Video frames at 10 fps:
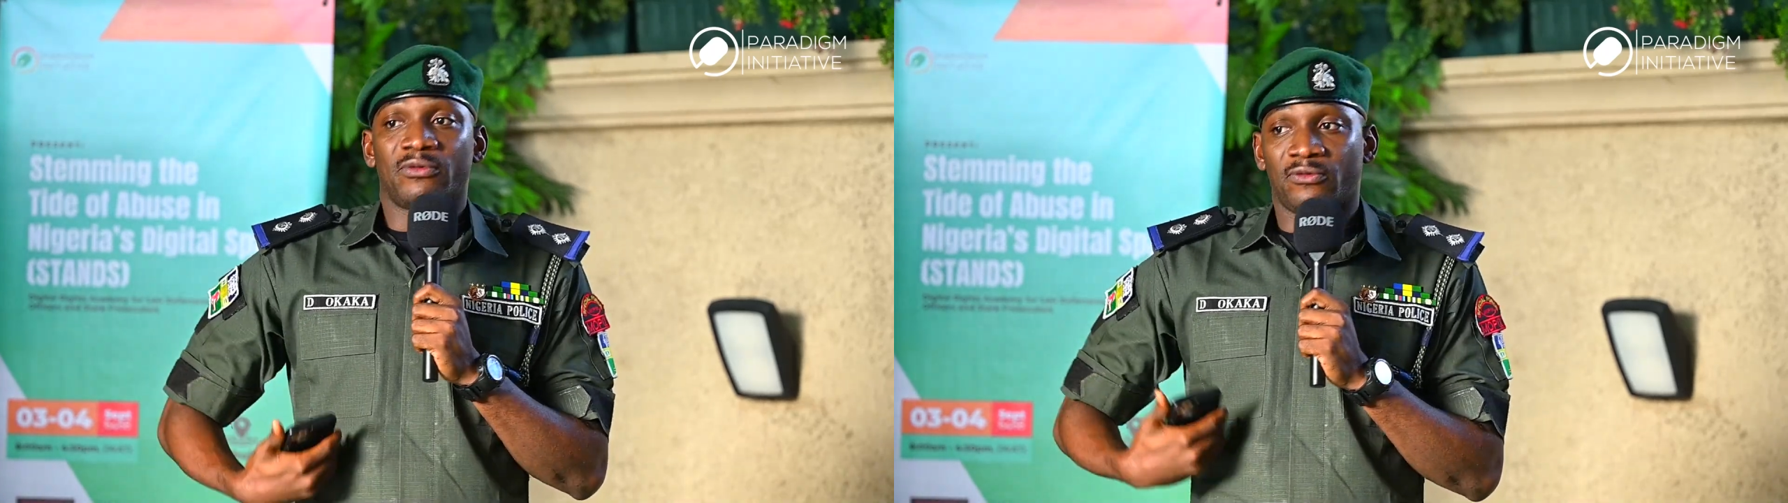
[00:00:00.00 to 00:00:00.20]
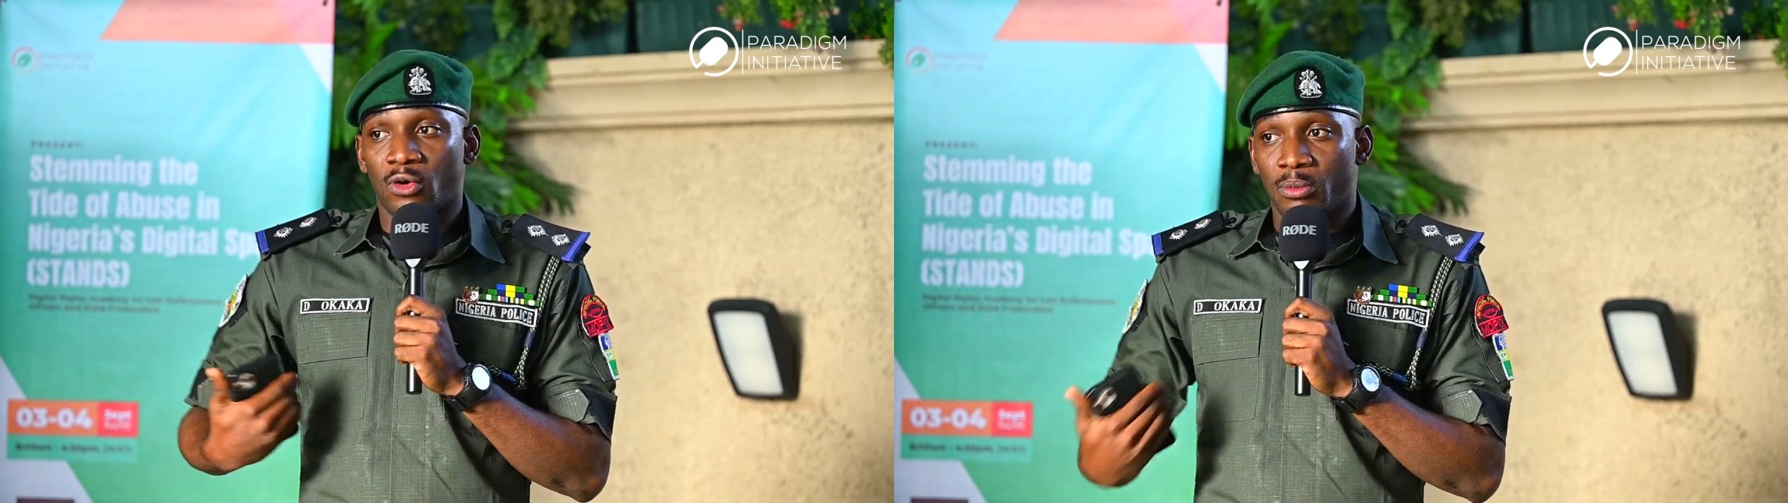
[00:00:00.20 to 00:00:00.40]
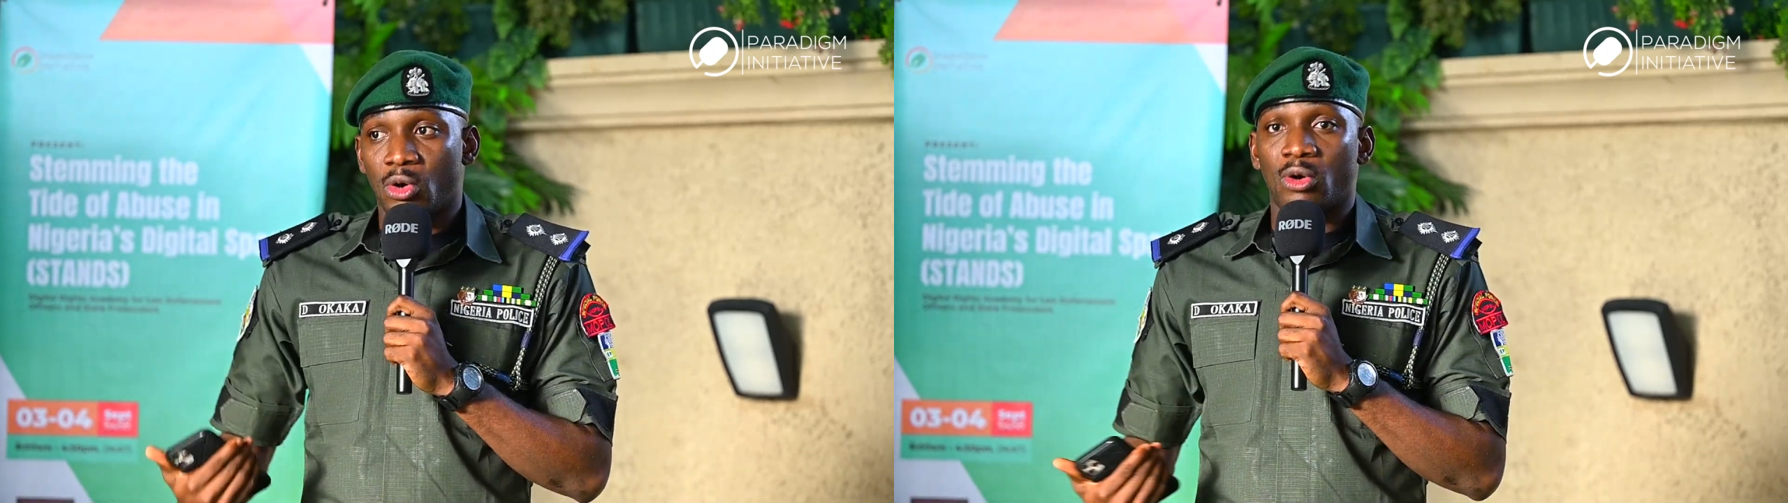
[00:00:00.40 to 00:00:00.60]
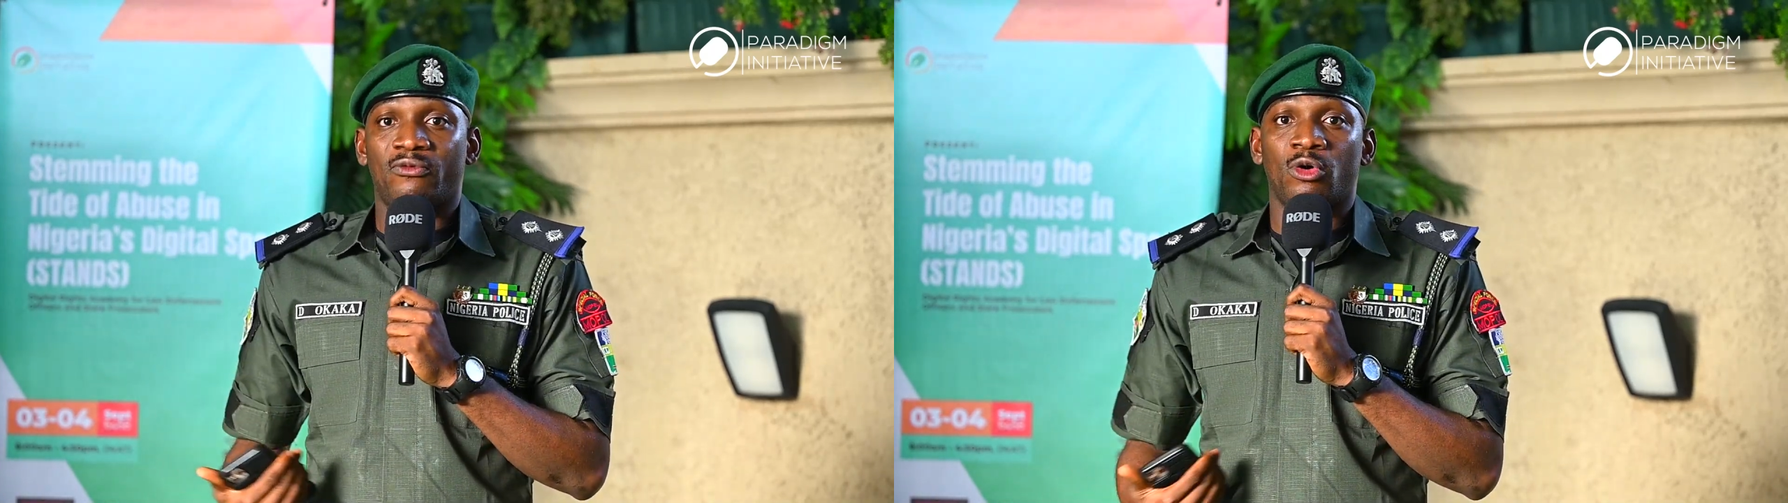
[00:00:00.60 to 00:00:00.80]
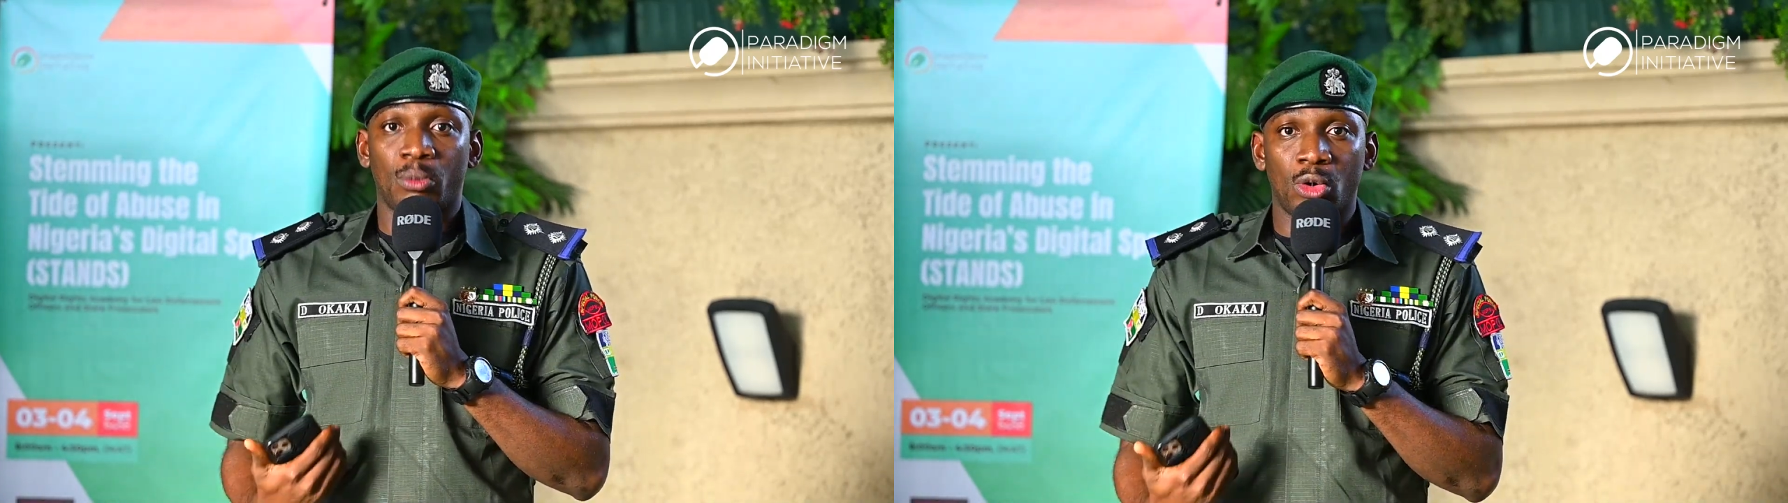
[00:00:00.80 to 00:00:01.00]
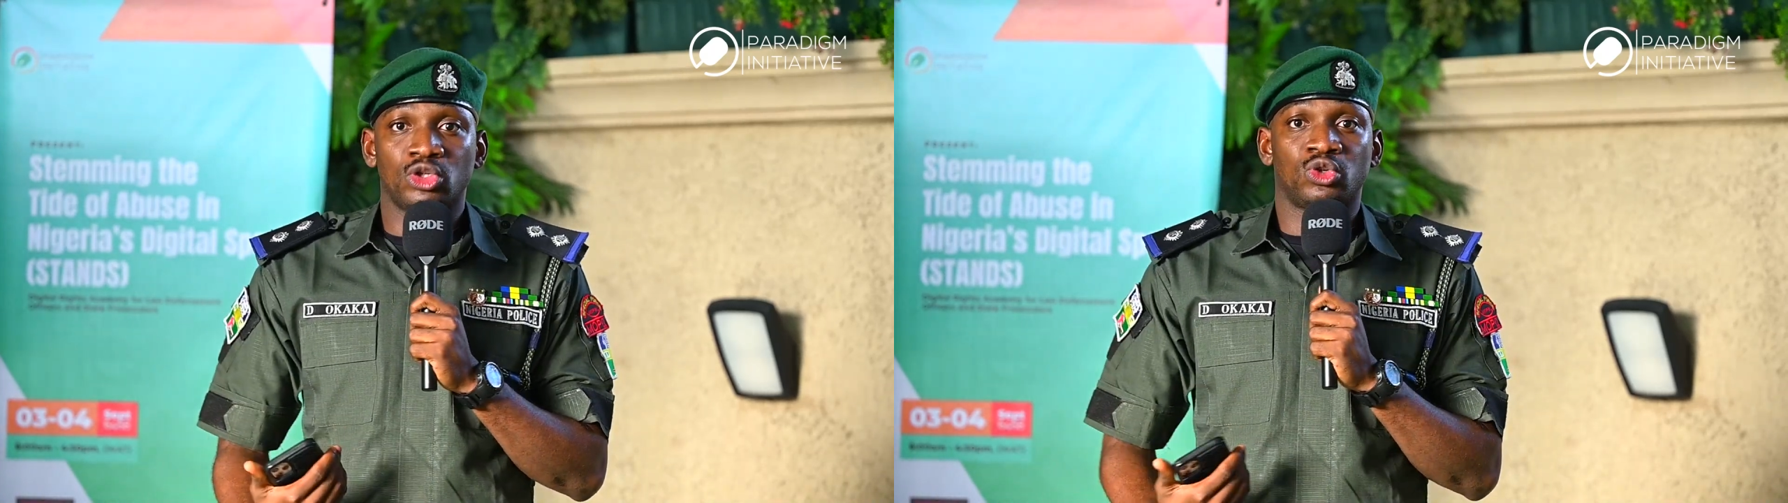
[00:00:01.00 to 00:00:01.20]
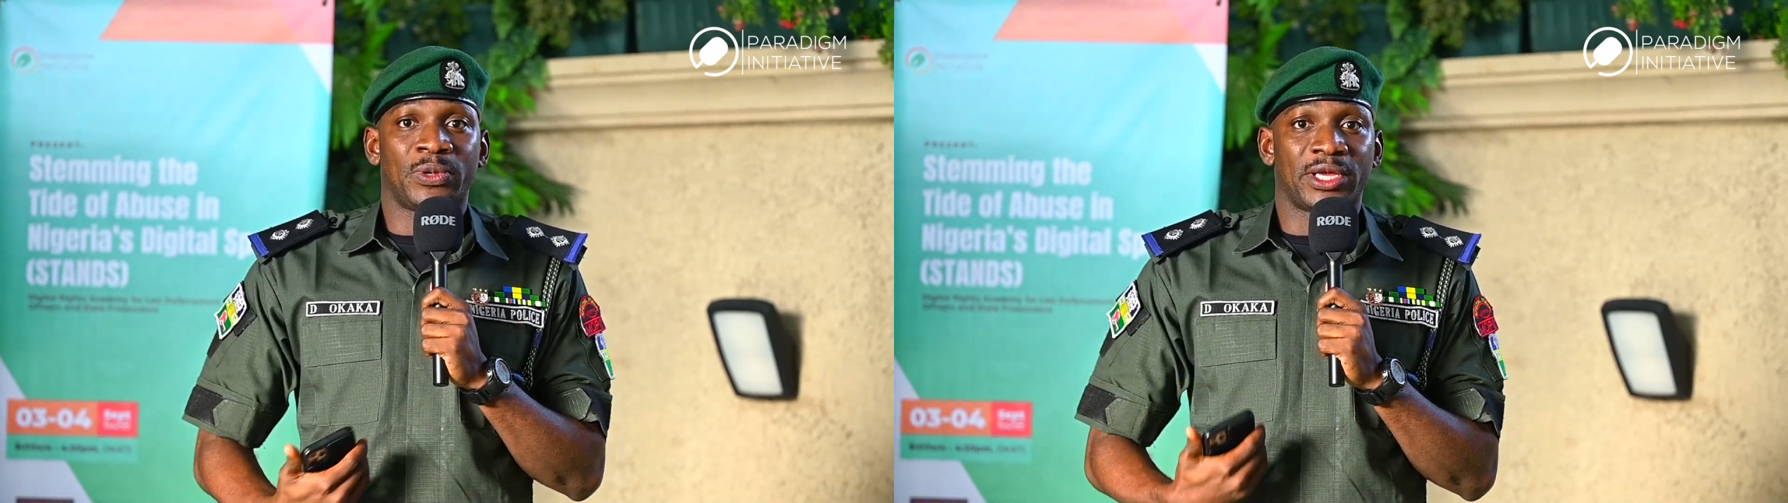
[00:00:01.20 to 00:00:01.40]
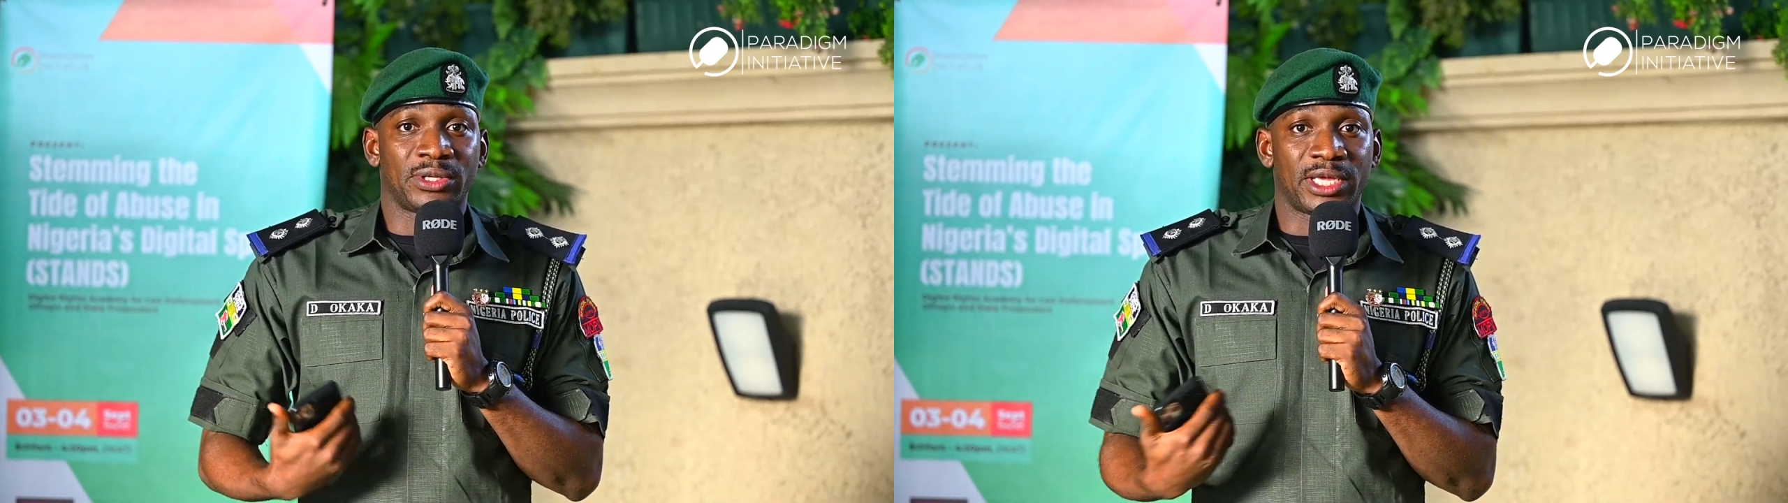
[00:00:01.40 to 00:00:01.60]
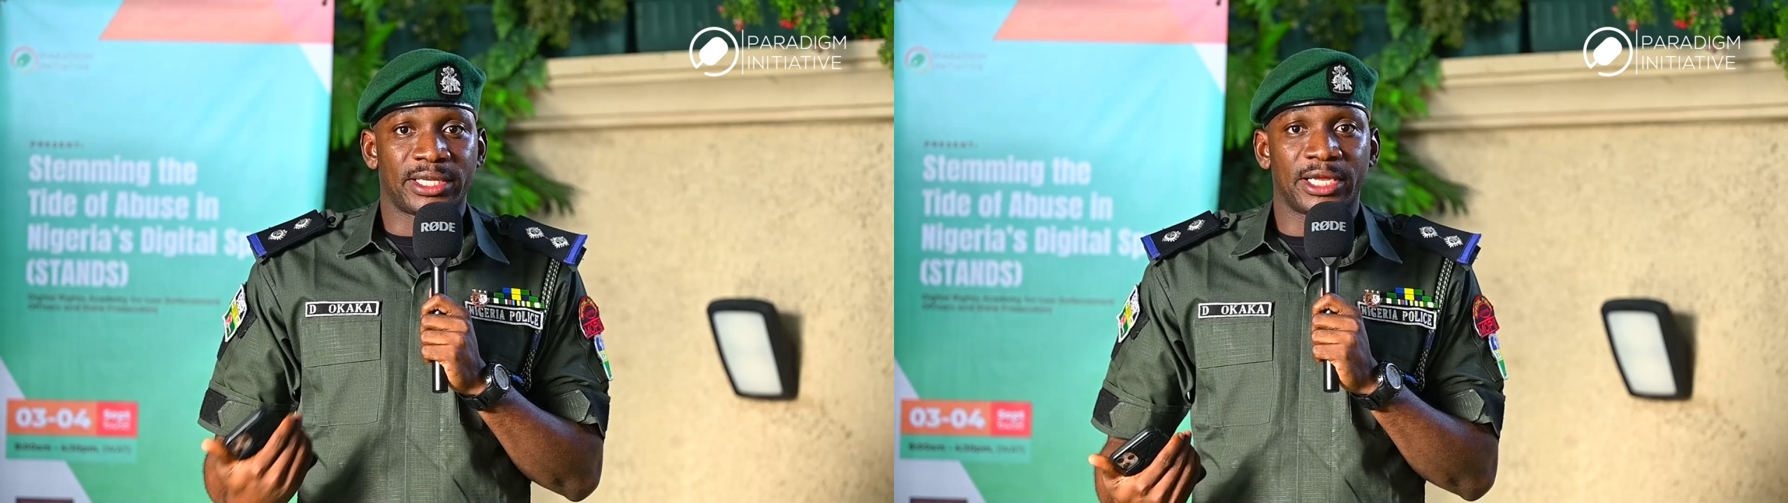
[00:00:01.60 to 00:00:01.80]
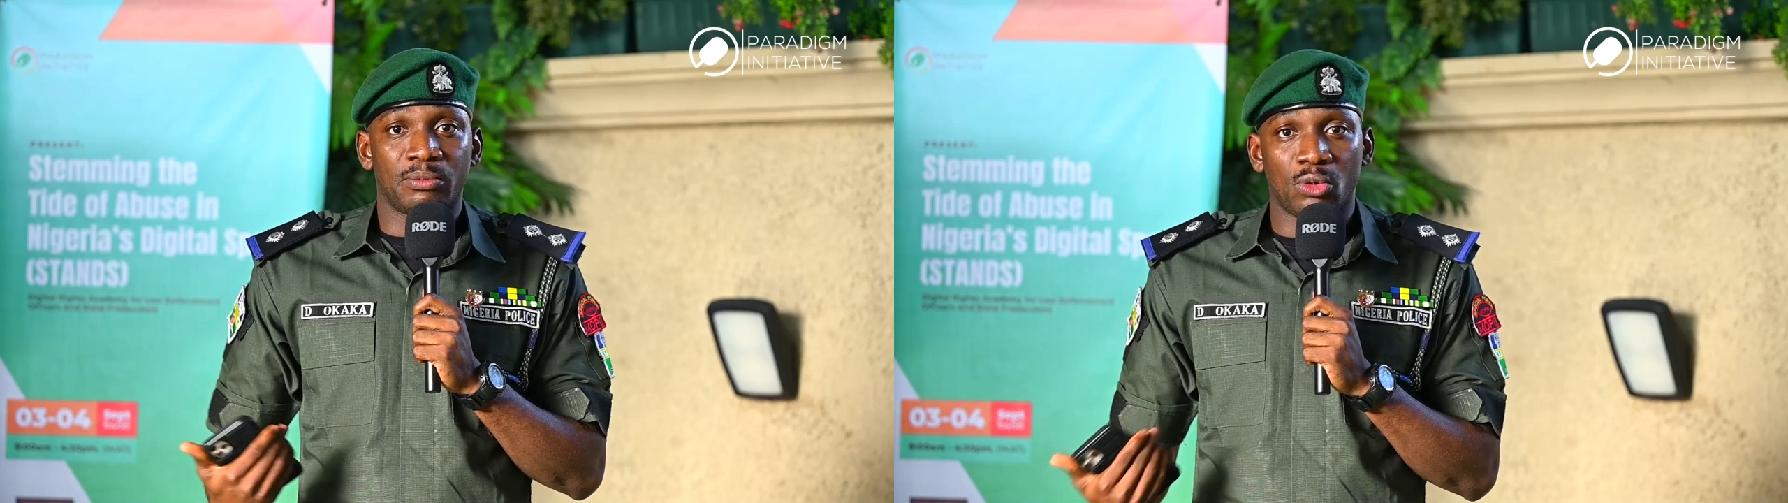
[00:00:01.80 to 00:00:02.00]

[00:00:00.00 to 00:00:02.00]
for more to be educated,